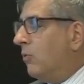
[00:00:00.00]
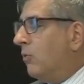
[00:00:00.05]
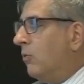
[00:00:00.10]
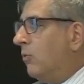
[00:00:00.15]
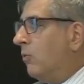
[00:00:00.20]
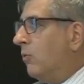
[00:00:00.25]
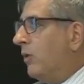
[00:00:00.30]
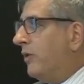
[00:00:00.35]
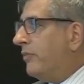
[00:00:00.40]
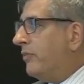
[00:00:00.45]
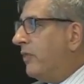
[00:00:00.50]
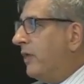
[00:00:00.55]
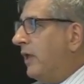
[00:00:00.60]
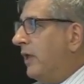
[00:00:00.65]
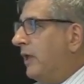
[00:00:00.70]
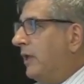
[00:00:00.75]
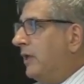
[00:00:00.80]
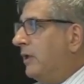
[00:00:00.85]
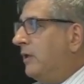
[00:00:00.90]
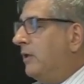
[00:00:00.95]
what
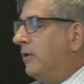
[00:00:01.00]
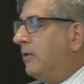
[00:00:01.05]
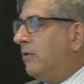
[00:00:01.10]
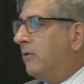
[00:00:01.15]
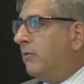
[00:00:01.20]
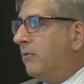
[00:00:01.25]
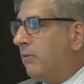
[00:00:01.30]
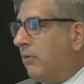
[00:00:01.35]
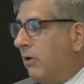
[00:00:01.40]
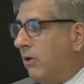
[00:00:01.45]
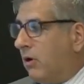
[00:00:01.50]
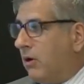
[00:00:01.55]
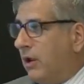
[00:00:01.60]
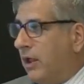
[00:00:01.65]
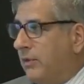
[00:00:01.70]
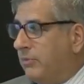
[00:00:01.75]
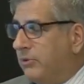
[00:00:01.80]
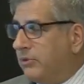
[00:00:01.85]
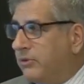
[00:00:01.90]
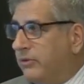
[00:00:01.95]
they are
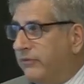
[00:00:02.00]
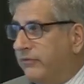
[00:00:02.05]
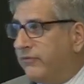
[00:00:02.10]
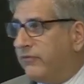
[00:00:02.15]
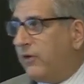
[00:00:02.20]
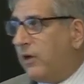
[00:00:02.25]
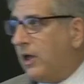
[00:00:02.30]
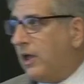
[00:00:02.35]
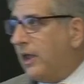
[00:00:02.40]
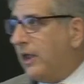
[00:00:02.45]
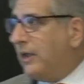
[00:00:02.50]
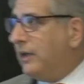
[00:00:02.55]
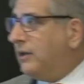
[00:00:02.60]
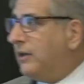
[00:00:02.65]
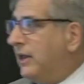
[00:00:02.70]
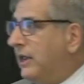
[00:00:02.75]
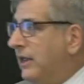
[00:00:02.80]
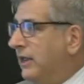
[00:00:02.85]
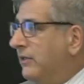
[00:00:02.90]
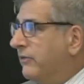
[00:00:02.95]
able to find
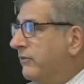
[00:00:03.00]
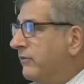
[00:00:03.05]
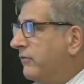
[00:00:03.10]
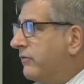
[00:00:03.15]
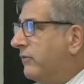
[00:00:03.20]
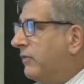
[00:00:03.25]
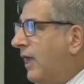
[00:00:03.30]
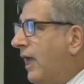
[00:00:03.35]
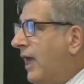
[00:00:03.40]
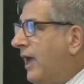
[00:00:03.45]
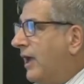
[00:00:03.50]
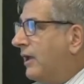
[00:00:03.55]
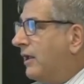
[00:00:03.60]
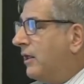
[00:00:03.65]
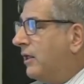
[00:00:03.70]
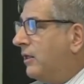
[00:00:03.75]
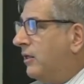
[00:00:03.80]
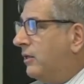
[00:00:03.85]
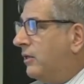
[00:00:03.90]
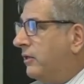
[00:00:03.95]
is
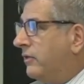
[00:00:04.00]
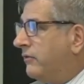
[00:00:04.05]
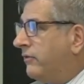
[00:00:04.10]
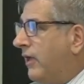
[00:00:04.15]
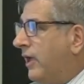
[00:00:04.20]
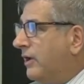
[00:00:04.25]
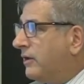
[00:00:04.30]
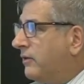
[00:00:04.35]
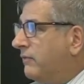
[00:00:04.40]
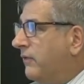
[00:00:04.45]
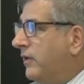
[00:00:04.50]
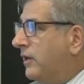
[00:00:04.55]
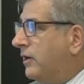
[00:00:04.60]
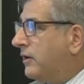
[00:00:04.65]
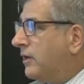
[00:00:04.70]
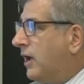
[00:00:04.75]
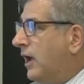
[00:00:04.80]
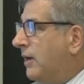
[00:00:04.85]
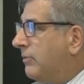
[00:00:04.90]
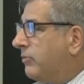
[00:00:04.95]
activated
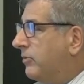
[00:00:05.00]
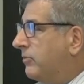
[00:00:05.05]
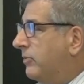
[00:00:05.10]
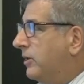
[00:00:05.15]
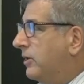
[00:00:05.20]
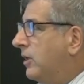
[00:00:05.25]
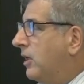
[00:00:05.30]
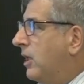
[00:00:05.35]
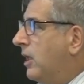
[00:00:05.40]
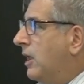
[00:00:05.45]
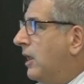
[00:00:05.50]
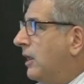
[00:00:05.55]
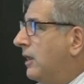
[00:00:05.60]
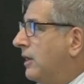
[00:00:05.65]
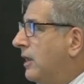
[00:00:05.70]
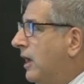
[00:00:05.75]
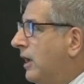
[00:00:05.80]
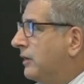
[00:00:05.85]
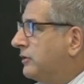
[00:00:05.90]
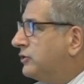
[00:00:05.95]
complement,
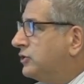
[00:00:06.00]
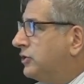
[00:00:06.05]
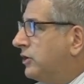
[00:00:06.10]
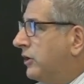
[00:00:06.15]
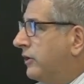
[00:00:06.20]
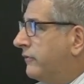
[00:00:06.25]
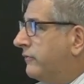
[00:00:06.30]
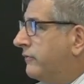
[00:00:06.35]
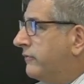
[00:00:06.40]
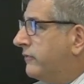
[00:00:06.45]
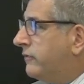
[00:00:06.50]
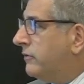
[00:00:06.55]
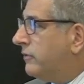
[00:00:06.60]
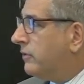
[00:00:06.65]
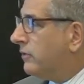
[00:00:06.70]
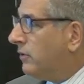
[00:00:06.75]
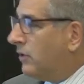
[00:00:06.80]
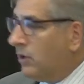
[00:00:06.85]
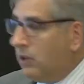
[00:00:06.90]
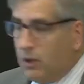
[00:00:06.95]
not just
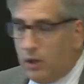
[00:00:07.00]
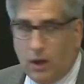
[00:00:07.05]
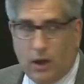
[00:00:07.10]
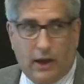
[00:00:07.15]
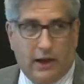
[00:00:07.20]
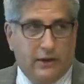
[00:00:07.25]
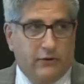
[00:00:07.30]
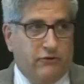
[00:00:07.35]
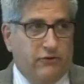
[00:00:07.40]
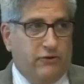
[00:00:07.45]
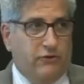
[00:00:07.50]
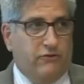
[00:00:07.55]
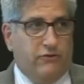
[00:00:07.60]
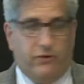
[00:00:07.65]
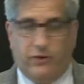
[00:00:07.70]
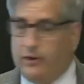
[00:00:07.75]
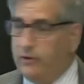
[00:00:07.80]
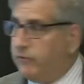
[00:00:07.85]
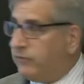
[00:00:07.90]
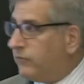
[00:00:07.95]

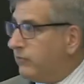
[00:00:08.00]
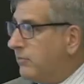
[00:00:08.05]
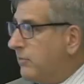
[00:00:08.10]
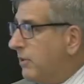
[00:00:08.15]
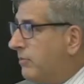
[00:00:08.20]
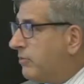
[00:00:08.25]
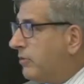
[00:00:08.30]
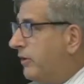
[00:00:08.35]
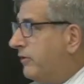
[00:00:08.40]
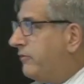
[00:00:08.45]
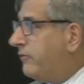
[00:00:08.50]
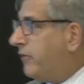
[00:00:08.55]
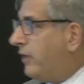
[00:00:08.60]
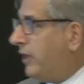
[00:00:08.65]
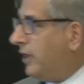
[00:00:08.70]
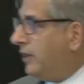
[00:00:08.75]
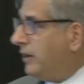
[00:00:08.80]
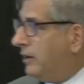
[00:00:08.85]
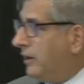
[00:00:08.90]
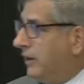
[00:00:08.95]
IgG. So remember I
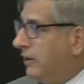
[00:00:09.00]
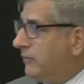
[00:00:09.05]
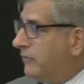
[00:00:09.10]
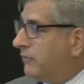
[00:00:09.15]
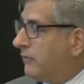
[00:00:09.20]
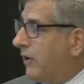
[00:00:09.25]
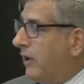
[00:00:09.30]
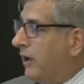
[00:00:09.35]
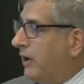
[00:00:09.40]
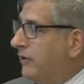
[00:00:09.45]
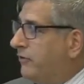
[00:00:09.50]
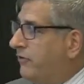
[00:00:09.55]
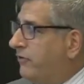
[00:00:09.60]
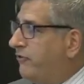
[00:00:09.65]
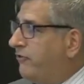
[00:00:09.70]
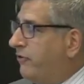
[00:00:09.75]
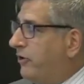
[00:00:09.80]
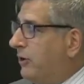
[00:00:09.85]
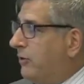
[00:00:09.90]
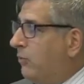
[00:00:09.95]
said it's
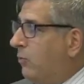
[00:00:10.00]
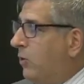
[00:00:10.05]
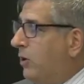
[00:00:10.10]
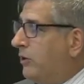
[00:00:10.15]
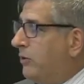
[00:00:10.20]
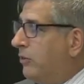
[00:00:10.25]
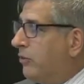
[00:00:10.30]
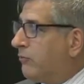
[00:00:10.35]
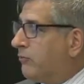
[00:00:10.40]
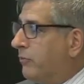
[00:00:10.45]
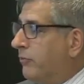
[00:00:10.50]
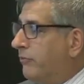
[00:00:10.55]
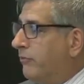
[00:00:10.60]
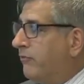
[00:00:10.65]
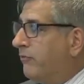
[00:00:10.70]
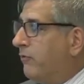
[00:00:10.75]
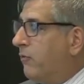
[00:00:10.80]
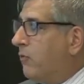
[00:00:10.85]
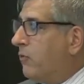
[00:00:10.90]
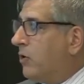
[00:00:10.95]
IgG 1 through
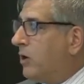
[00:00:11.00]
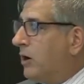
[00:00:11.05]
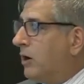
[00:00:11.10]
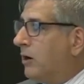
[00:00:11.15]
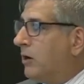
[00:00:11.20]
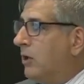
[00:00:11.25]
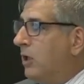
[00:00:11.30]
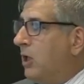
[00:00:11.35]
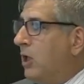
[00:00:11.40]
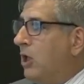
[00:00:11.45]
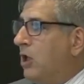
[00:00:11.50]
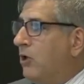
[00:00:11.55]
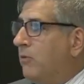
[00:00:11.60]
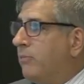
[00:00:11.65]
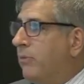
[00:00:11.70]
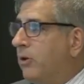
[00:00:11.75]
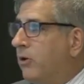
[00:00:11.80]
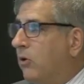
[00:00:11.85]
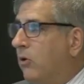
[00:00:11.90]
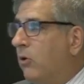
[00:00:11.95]
4,
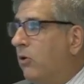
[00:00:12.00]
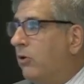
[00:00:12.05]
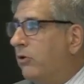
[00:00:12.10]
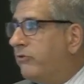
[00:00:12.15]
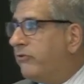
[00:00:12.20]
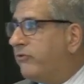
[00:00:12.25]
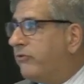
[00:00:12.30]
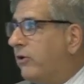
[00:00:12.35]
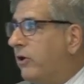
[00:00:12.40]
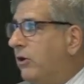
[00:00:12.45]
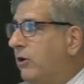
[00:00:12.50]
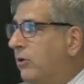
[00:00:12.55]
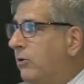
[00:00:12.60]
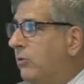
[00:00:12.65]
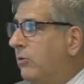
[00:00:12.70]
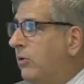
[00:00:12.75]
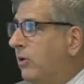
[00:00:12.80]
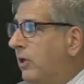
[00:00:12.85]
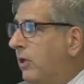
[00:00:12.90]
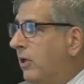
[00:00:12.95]
but
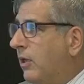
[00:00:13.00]
also